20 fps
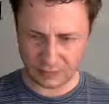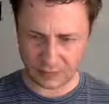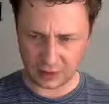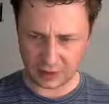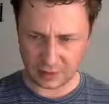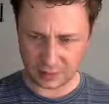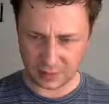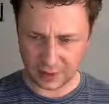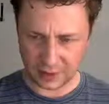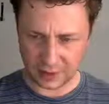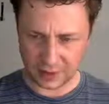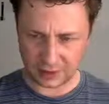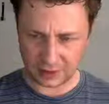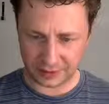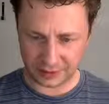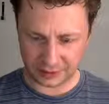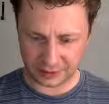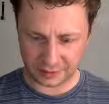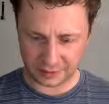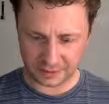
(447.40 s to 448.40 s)
the month,
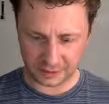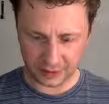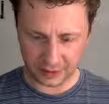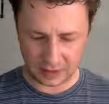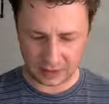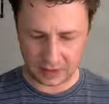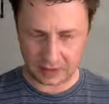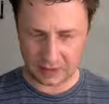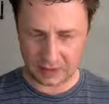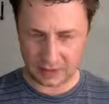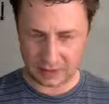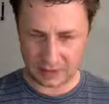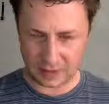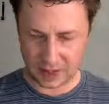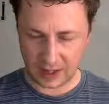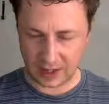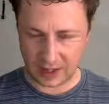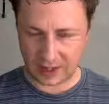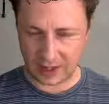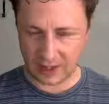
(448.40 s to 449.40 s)
the
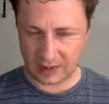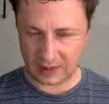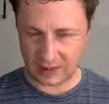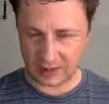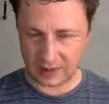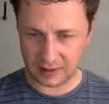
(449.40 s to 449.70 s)
day,